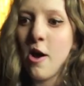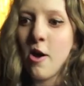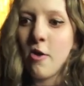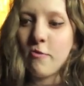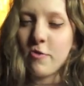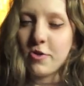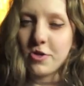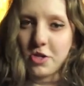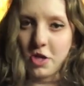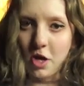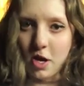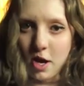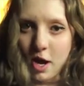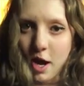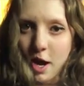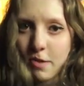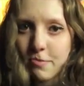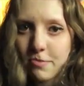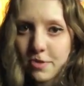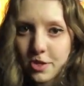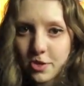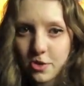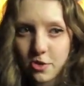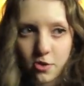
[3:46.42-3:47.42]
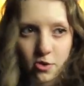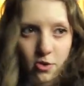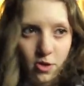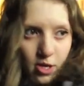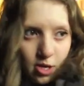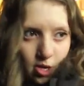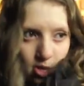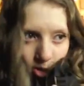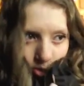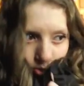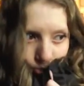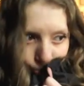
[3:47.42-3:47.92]
which I
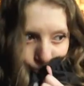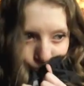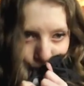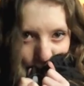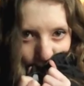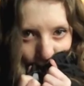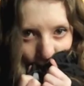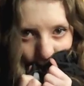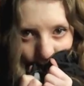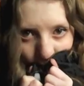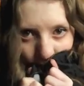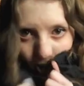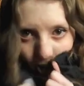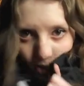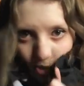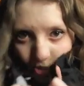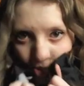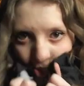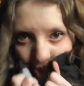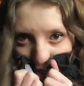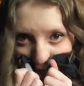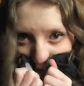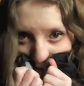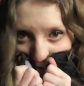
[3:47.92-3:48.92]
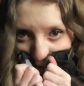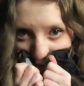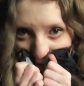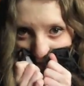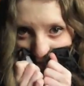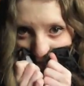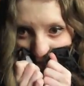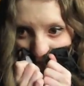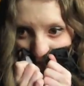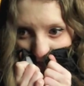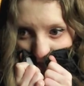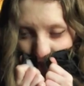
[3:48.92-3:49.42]
absolutely adore so
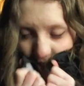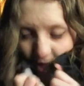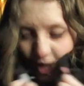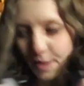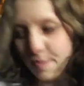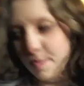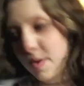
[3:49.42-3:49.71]
much. It's like